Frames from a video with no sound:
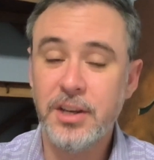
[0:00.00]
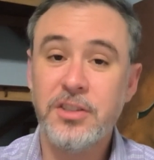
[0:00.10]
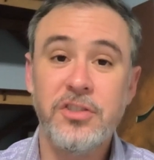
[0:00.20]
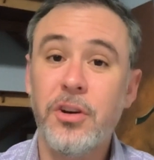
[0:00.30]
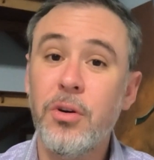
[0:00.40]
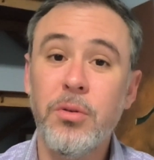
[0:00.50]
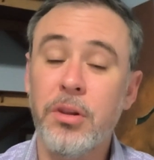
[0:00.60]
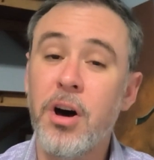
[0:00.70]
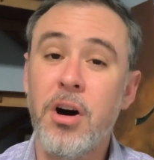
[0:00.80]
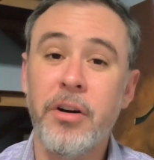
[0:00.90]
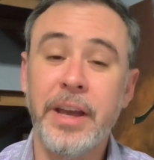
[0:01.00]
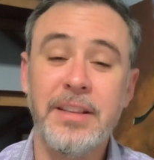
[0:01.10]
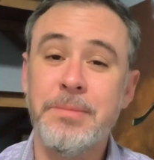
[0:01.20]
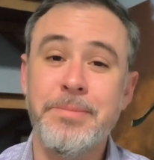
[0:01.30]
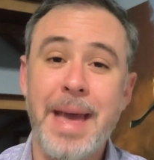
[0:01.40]
So long
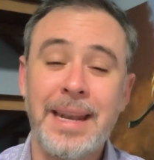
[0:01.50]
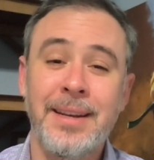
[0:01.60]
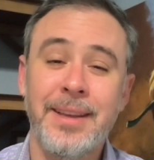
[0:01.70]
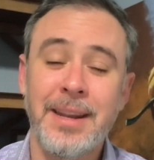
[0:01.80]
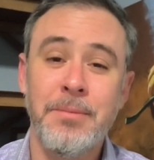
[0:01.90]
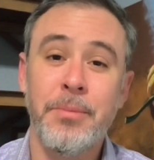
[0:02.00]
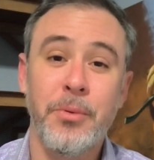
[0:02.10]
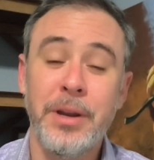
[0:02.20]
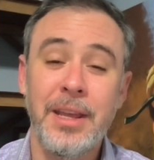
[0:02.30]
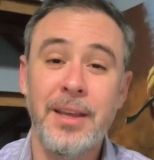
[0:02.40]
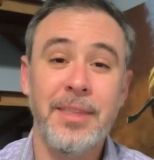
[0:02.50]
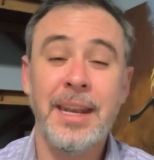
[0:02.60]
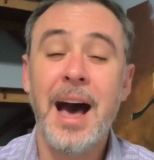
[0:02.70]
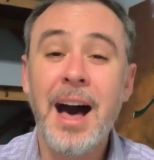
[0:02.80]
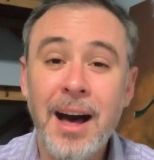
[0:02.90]
as men can breathe
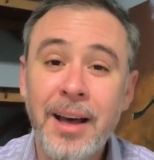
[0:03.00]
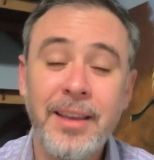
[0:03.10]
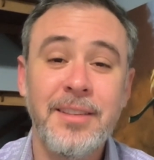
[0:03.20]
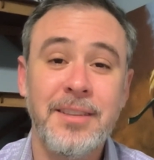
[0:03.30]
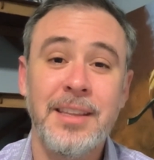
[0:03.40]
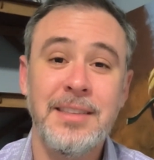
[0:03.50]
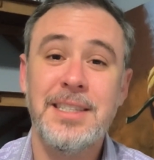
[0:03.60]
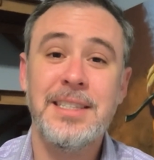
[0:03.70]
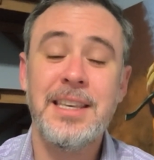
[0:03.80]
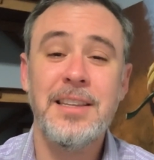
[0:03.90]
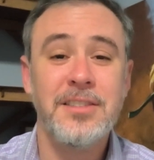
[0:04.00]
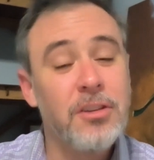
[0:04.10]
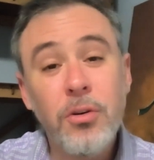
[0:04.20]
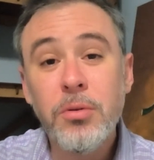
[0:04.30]
and eyes can see, so